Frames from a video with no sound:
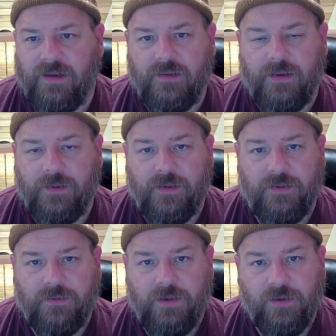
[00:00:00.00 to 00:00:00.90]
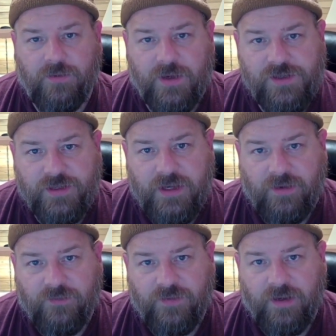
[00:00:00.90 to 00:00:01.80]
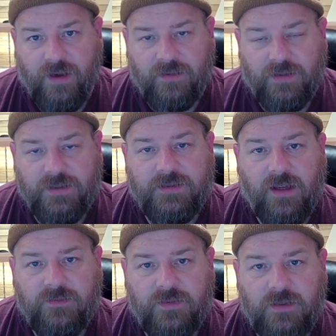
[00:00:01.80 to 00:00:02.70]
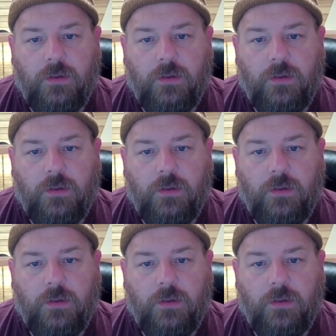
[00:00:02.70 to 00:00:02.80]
I, I think you know, Christians can't even figure out this stuff.